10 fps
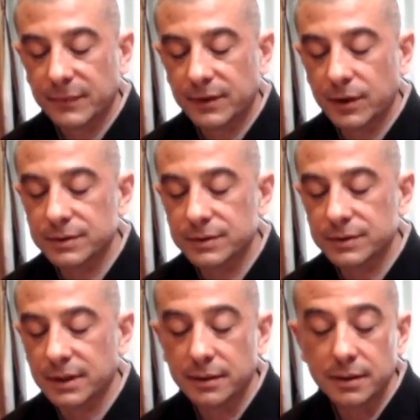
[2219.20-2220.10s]

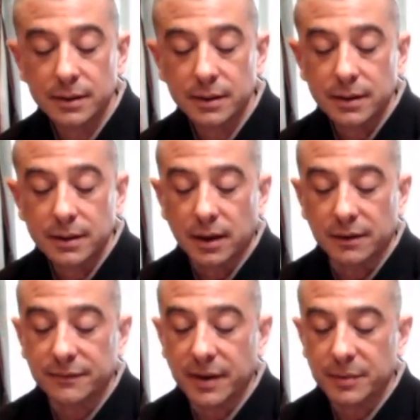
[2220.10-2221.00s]
Souza,
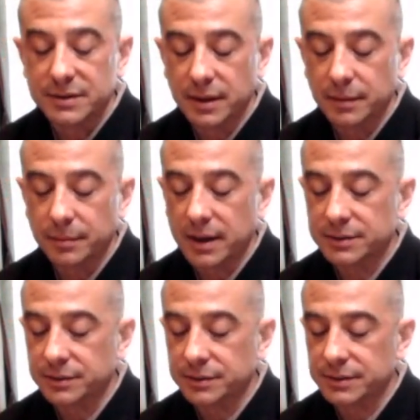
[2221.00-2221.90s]
a famous Zen master,